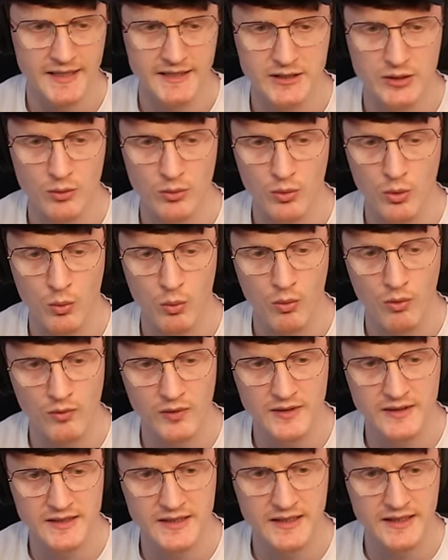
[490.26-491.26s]
It's called
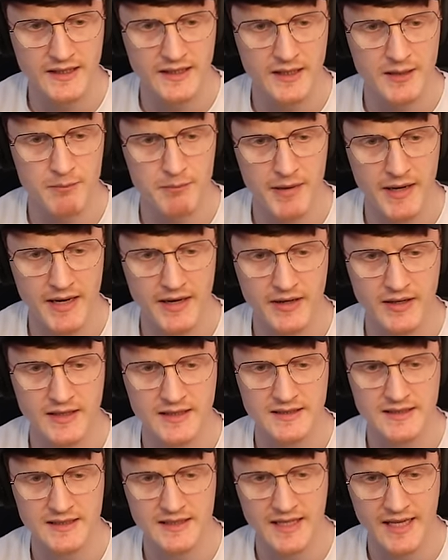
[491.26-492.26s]
Quarantine Pen
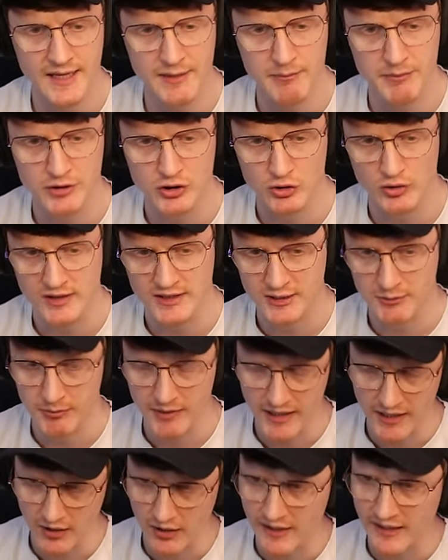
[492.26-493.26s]
Escape Jurassic
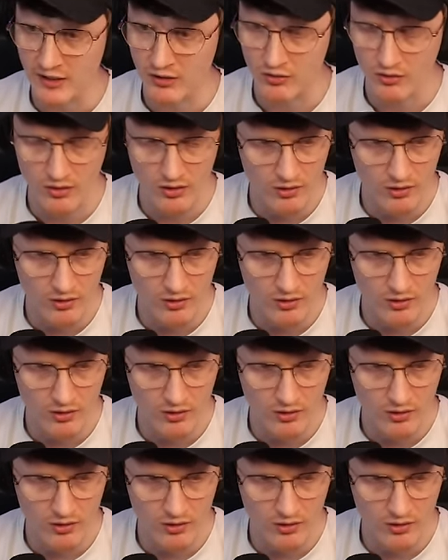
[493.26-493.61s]
Park Analog